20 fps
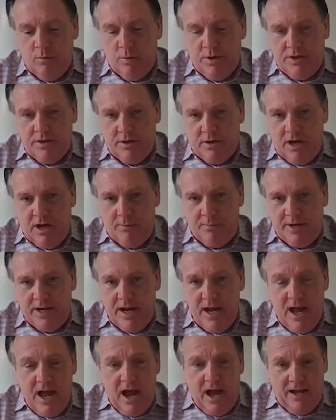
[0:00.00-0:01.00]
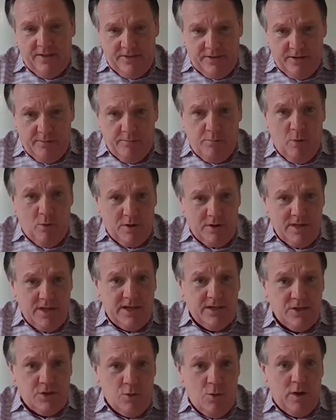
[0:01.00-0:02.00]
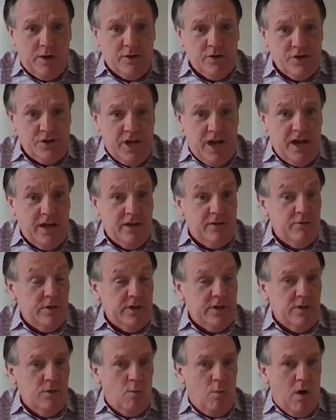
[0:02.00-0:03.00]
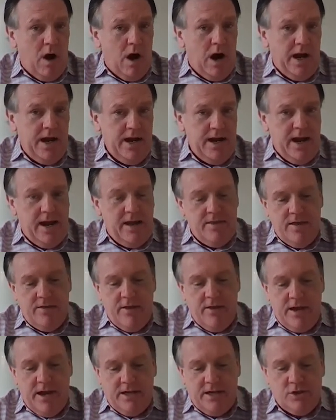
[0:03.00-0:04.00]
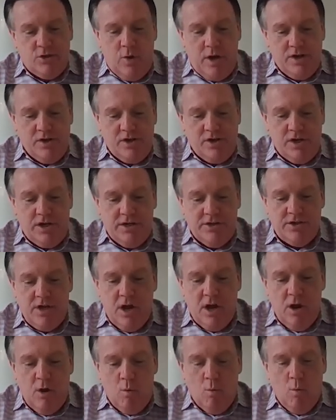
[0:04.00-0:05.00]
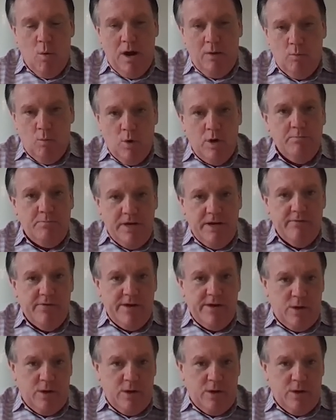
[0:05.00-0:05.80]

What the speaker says: with the company, the important thing is to understand really the why, and then the next question is what would be